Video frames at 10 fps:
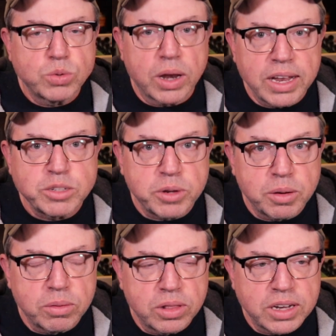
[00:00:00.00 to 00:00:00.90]
what lends
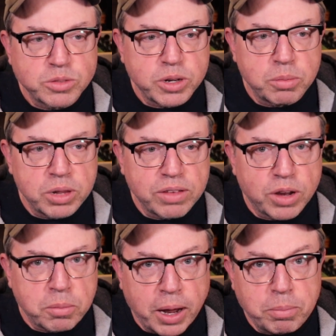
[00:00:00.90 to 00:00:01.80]
me to believe
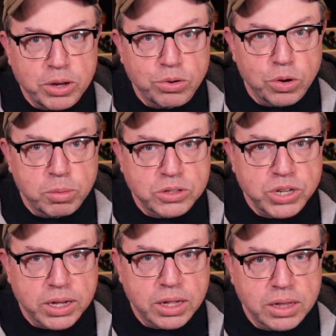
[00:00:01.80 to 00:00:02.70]
that it might be true about
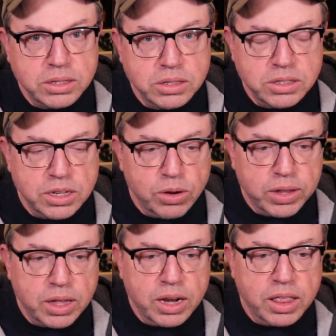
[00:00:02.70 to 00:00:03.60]
Jackie Gleason's ego.
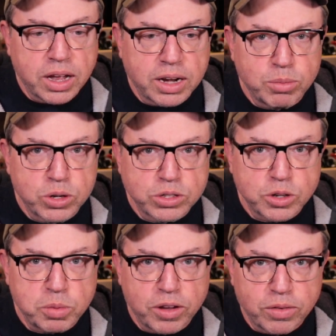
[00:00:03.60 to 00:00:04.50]
At the end of The Honeymooners,
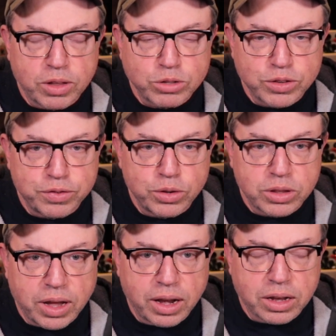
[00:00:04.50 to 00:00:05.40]
there was a full
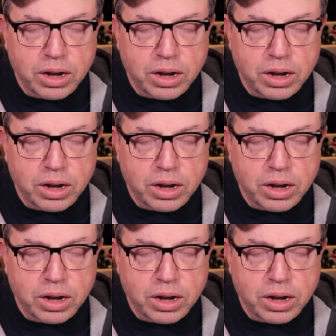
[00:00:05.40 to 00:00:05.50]
title